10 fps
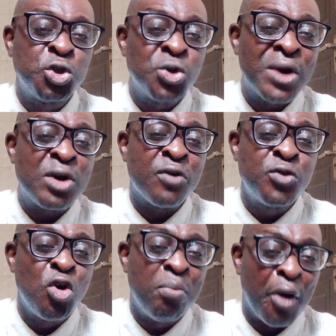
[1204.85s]
children of
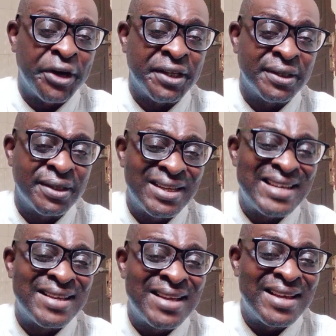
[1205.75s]
nobody,
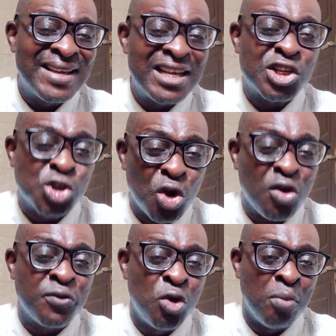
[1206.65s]
a son
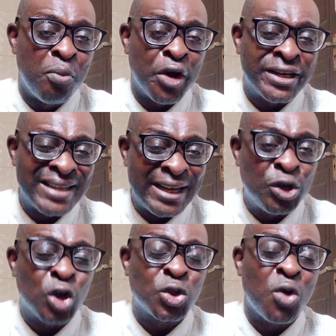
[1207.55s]
of nobody, a
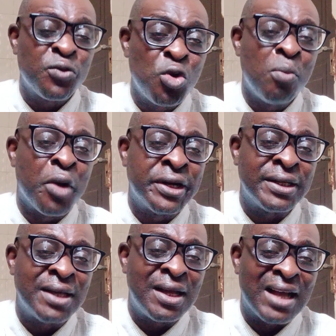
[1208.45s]
daughter of
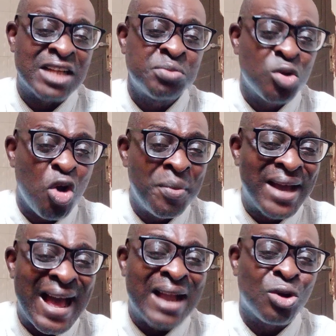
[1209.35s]
nobody has become
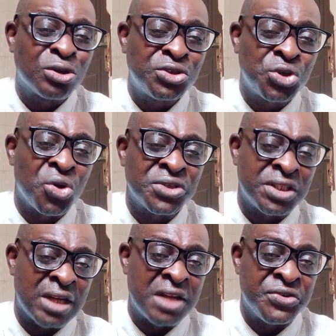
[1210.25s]
a high court judge
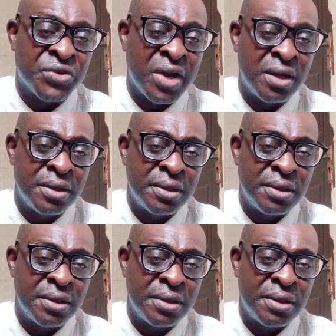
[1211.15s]
in Nigeria?